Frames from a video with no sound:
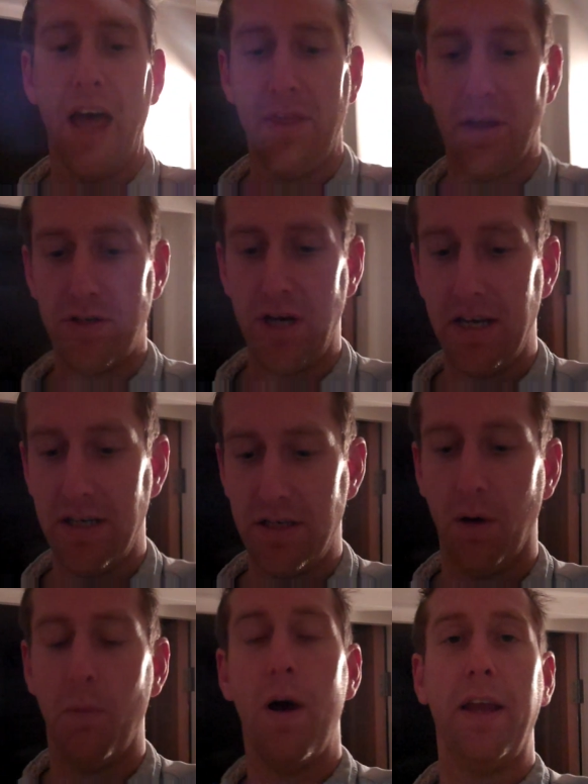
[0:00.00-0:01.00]
and those changes
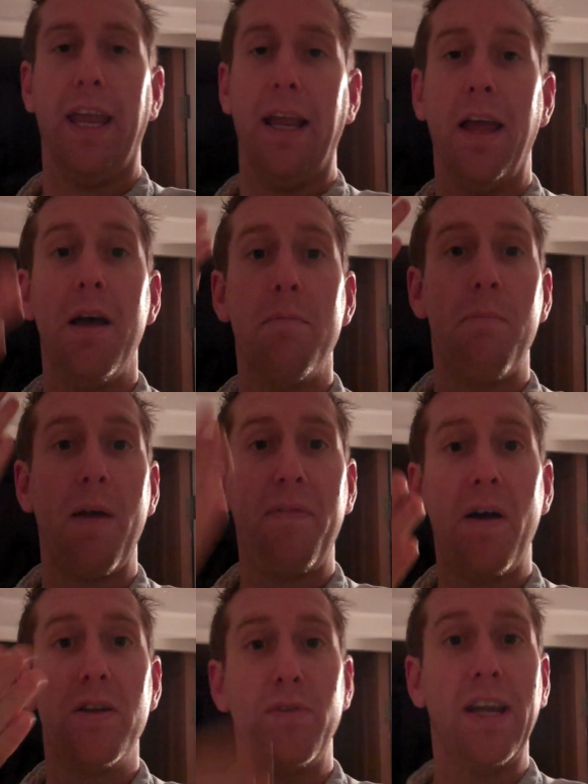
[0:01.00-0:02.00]
not working. My
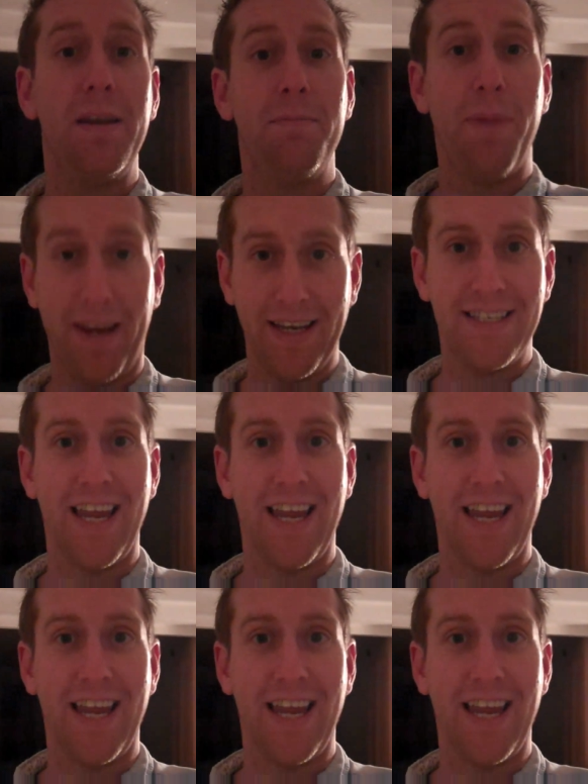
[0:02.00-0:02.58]
phone's ringing, back